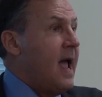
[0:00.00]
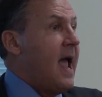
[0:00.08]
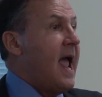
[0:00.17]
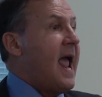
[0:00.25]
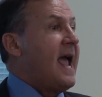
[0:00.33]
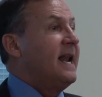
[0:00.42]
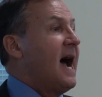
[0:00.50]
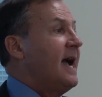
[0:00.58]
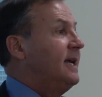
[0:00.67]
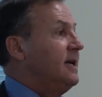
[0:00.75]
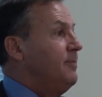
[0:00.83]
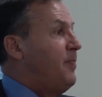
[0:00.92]
and I
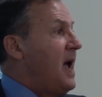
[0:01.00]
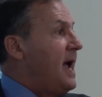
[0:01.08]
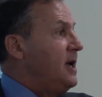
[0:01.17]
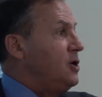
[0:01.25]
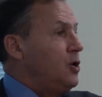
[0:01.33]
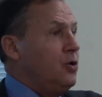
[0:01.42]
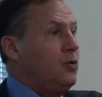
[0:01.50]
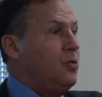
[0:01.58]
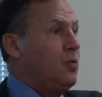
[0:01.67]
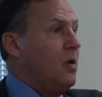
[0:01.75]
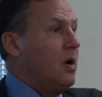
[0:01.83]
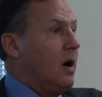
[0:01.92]
can pay
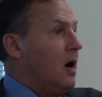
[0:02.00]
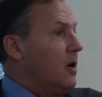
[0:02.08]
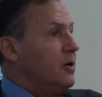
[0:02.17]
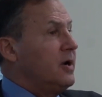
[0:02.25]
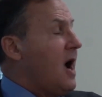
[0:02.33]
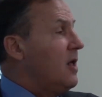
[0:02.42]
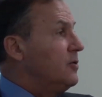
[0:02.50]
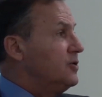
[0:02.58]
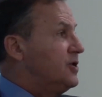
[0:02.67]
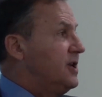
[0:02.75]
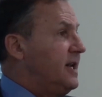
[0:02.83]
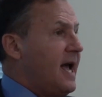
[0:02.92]
you
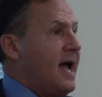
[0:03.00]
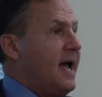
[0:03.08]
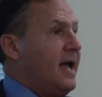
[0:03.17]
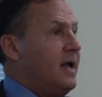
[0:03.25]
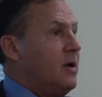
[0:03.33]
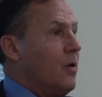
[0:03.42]
$100 today,